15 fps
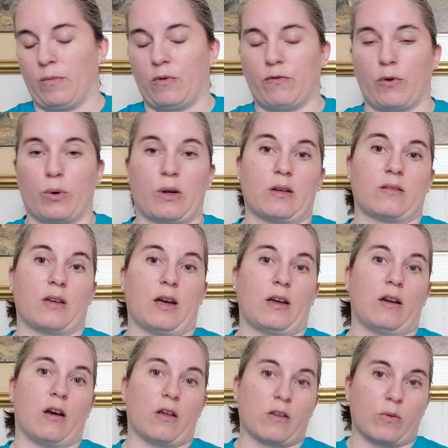focus
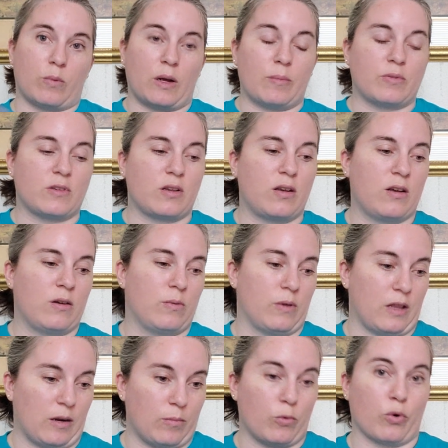on other whips
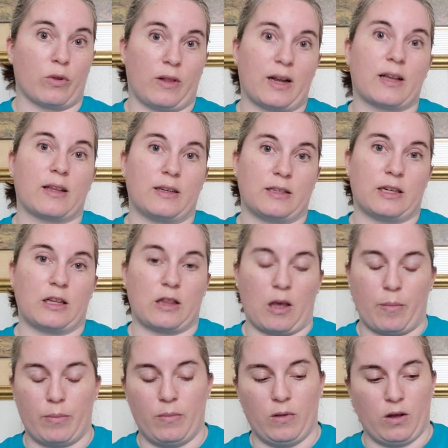that I'm more likely to get
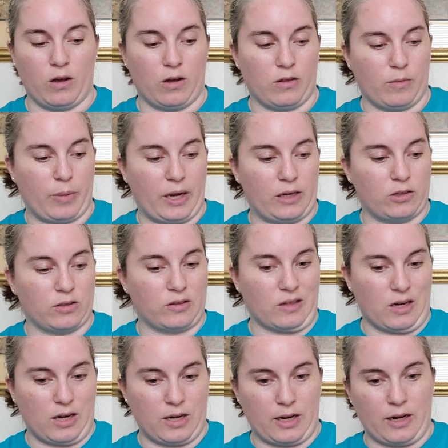that the pages that
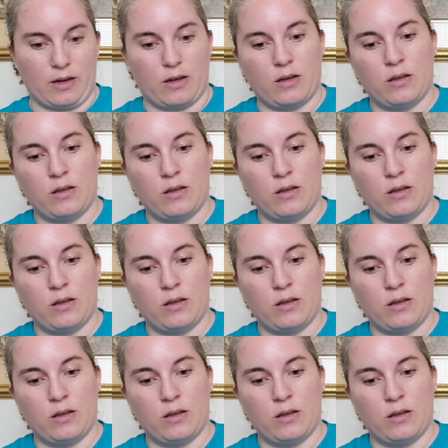I need.